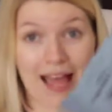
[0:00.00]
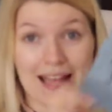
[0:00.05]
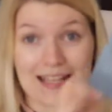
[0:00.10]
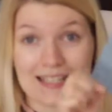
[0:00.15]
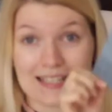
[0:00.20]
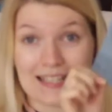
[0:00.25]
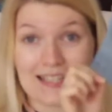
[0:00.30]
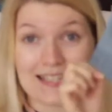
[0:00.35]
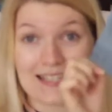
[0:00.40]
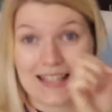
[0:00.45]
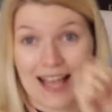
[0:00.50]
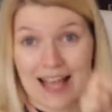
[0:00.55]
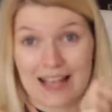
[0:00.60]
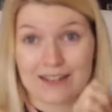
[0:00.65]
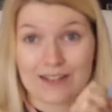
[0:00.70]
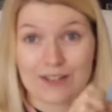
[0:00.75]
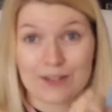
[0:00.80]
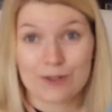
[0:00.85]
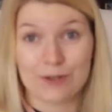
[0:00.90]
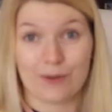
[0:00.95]
and
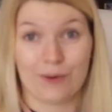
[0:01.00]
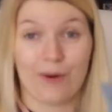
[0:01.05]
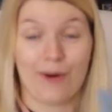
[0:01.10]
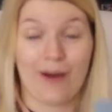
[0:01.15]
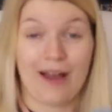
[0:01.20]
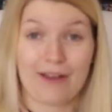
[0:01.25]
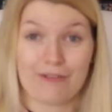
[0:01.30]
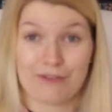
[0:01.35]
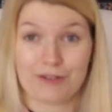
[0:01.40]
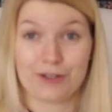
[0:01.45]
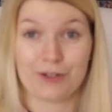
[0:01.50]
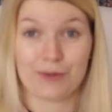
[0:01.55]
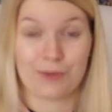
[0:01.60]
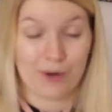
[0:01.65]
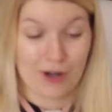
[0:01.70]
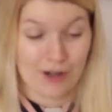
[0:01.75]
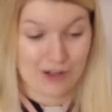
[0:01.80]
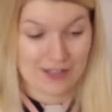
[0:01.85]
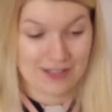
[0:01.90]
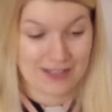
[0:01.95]
send to whoever you
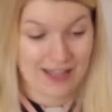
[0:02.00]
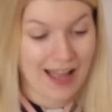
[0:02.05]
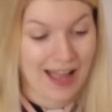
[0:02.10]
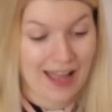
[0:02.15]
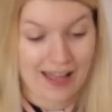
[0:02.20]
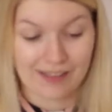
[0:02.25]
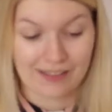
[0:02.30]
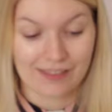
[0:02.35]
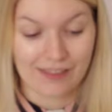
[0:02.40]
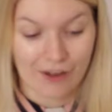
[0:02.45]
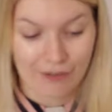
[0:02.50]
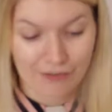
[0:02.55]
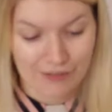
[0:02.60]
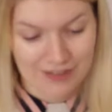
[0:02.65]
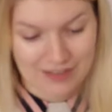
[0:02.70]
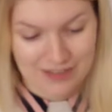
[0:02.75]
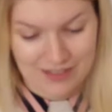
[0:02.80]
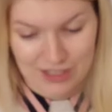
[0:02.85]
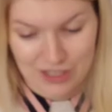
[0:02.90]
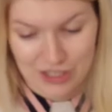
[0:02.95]
want. I love
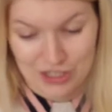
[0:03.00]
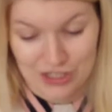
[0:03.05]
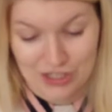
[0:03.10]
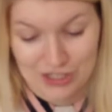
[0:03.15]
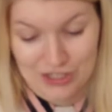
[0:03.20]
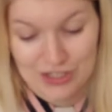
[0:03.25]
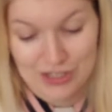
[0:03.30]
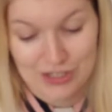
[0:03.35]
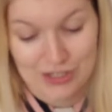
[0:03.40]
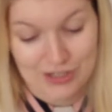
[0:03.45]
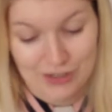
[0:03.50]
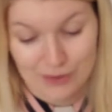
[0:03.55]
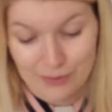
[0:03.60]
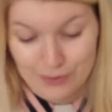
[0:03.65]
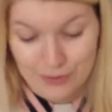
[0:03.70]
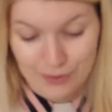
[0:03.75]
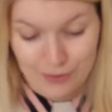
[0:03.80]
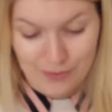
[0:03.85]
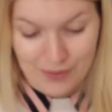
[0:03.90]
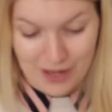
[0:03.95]
these editions
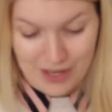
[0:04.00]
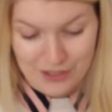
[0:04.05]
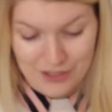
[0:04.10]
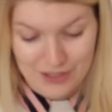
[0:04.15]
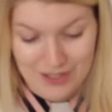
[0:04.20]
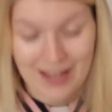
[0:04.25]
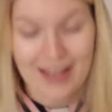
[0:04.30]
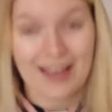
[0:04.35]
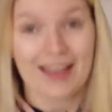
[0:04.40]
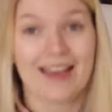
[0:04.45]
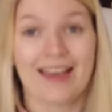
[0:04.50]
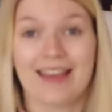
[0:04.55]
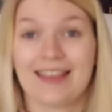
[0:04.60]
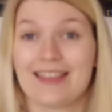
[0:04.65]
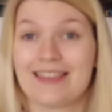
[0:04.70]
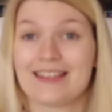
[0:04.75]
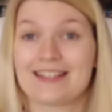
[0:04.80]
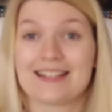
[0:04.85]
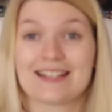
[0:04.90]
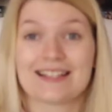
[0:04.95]
so much.
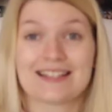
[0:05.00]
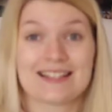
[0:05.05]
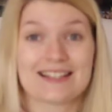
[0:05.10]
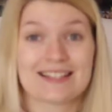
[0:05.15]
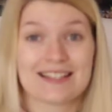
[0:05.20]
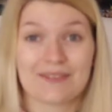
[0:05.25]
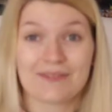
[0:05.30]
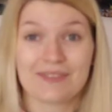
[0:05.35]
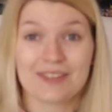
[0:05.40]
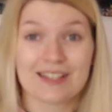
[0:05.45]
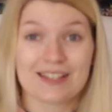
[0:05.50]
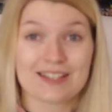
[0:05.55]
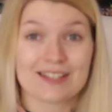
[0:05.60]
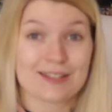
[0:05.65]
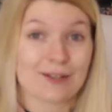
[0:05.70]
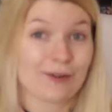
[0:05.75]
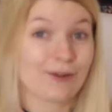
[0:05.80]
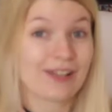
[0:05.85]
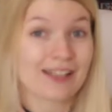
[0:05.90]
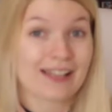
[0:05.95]
This is something
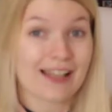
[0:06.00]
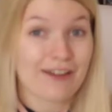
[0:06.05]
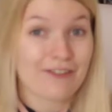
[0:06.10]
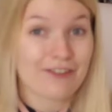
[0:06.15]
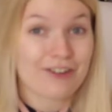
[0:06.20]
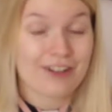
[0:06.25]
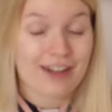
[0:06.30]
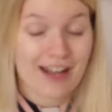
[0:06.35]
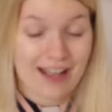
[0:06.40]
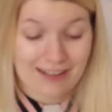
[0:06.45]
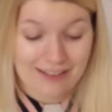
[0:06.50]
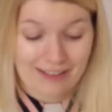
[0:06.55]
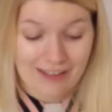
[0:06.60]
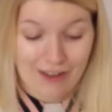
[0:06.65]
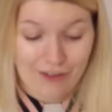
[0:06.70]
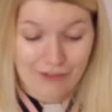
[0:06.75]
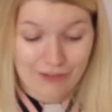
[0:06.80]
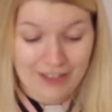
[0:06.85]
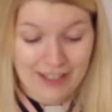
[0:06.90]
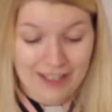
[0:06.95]
so clever and
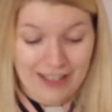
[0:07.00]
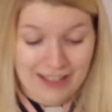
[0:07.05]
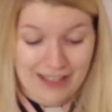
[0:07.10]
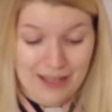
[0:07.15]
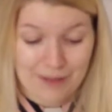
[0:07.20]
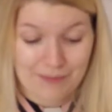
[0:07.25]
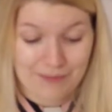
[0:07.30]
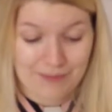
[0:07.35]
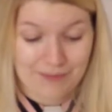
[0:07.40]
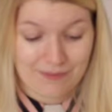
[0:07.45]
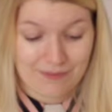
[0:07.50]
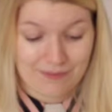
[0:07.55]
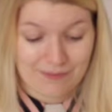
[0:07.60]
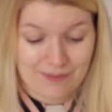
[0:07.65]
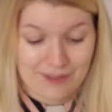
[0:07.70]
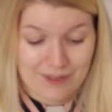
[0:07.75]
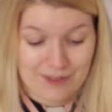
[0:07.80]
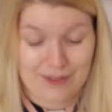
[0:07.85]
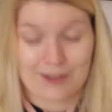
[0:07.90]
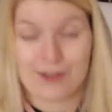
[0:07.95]
lovely, and I'm
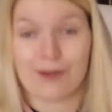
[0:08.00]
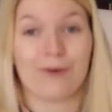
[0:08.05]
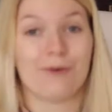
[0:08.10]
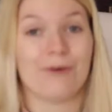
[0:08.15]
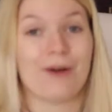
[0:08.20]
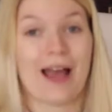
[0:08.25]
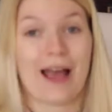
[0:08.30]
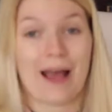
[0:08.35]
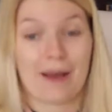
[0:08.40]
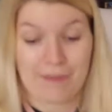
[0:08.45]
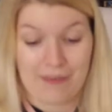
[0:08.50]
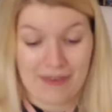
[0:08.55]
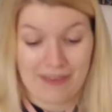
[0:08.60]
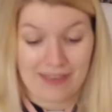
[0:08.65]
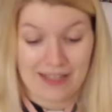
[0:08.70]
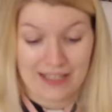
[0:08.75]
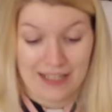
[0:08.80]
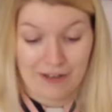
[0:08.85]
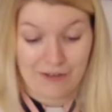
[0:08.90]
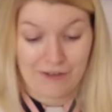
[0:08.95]
so happy
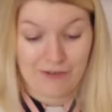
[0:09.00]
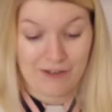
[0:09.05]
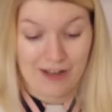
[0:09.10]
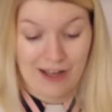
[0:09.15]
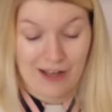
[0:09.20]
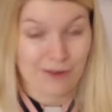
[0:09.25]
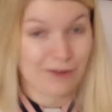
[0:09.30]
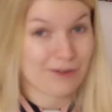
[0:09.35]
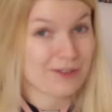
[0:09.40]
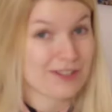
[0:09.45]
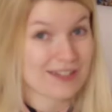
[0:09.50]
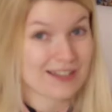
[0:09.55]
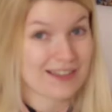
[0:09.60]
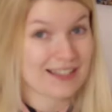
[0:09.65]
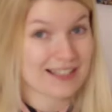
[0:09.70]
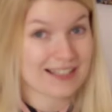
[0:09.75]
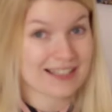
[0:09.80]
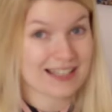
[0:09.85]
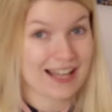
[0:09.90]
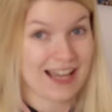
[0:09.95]
that I found
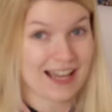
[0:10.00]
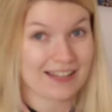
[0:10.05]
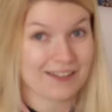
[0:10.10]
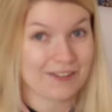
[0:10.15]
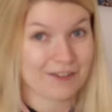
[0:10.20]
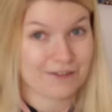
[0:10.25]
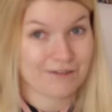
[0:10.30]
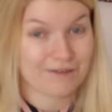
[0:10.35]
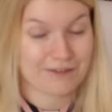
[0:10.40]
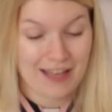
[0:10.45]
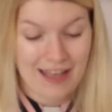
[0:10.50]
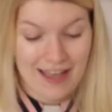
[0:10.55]
this kind of